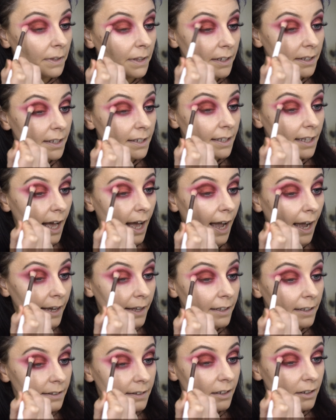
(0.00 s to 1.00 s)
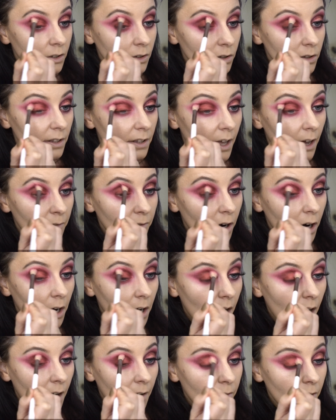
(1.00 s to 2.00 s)
this is the eye that does never
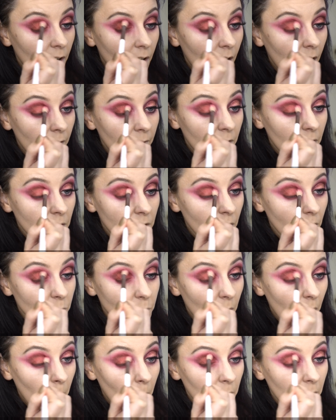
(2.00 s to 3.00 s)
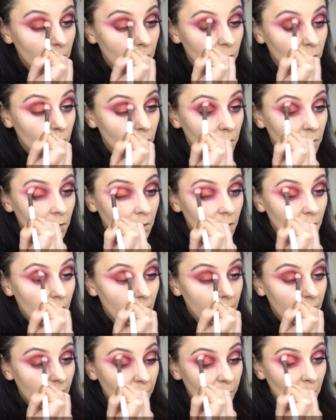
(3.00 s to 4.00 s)
ever does what I want it to do.
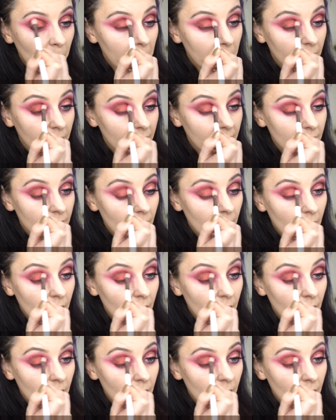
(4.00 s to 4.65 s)
It never plays.